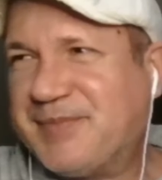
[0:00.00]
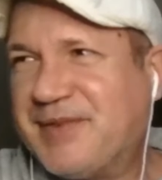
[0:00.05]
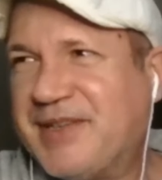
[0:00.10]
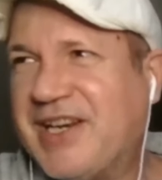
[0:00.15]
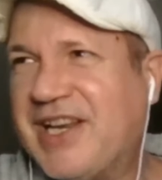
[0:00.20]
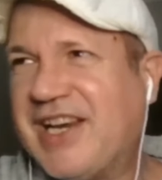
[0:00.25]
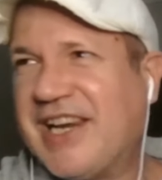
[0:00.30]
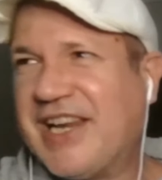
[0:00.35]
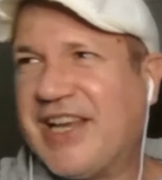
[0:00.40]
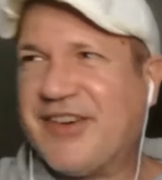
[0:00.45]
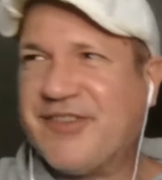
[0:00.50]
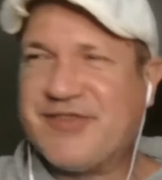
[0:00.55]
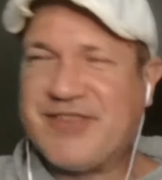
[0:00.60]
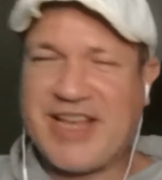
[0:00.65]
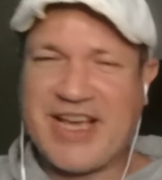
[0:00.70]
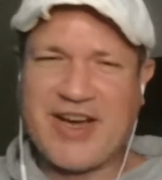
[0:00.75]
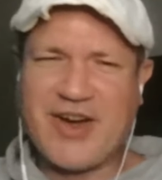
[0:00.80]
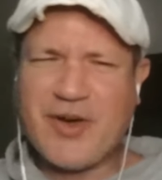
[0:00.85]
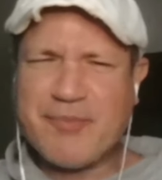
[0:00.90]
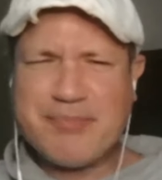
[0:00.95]
But I love
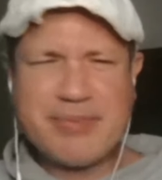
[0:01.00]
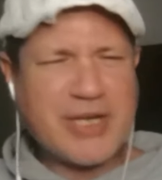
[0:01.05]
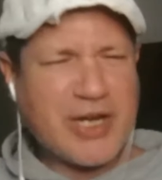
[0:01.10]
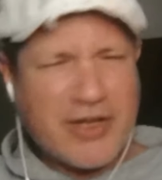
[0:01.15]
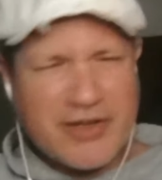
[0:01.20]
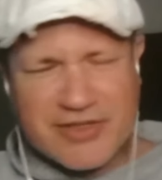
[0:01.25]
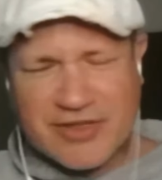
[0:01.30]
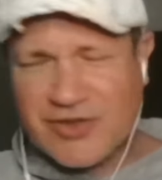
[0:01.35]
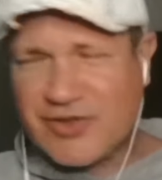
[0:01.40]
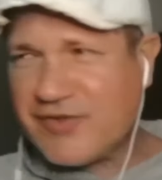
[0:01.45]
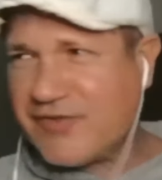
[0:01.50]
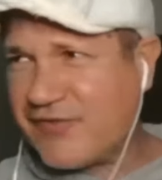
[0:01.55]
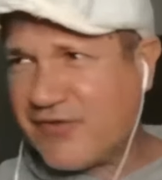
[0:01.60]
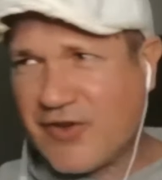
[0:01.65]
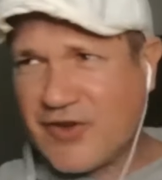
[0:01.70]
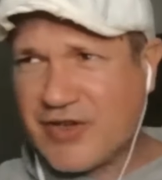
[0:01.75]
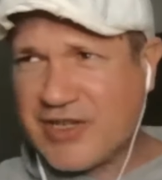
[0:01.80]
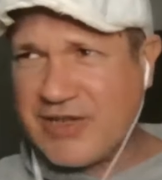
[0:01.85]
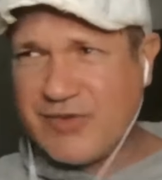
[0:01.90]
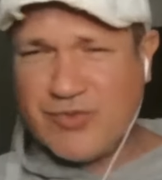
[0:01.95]
that. Oh, but I thought
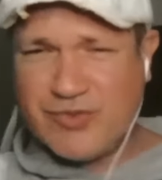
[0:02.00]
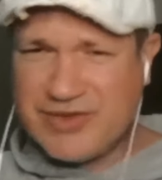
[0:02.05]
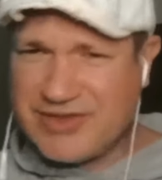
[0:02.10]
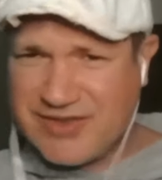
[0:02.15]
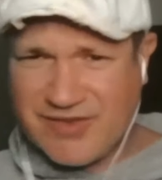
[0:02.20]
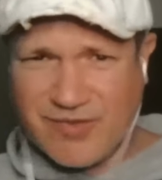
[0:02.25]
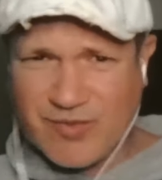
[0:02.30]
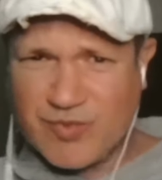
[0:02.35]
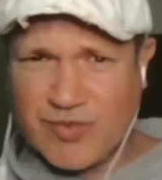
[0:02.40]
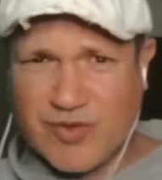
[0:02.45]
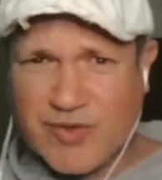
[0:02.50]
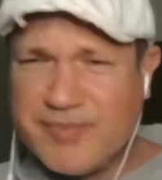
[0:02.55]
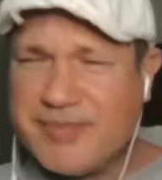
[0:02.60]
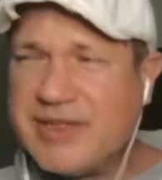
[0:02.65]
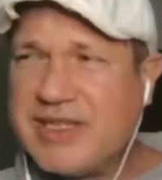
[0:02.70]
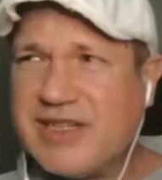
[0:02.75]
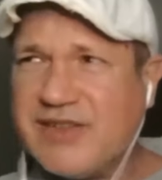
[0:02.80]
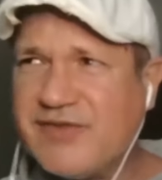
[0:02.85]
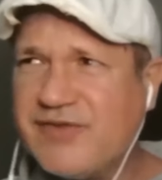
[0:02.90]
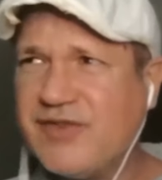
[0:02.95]
Froggy was a
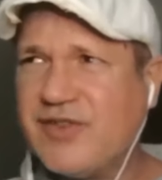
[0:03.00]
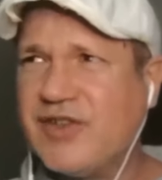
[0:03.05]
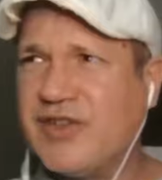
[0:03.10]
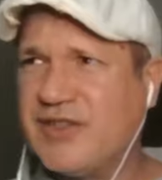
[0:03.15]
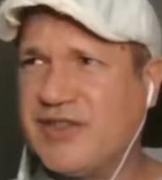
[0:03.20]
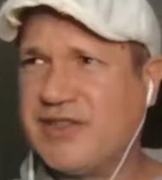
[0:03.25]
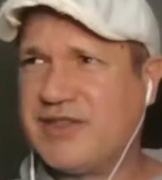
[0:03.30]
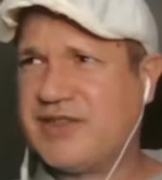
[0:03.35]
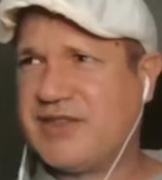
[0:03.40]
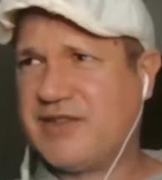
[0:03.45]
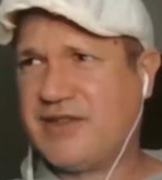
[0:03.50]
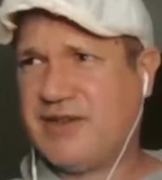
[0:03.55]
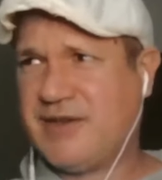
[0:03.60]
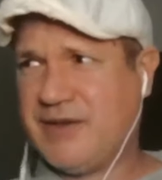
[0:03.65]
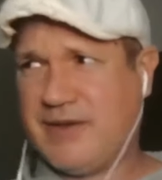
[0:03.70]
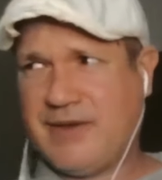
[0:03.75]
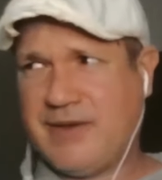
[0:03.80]
woman at first.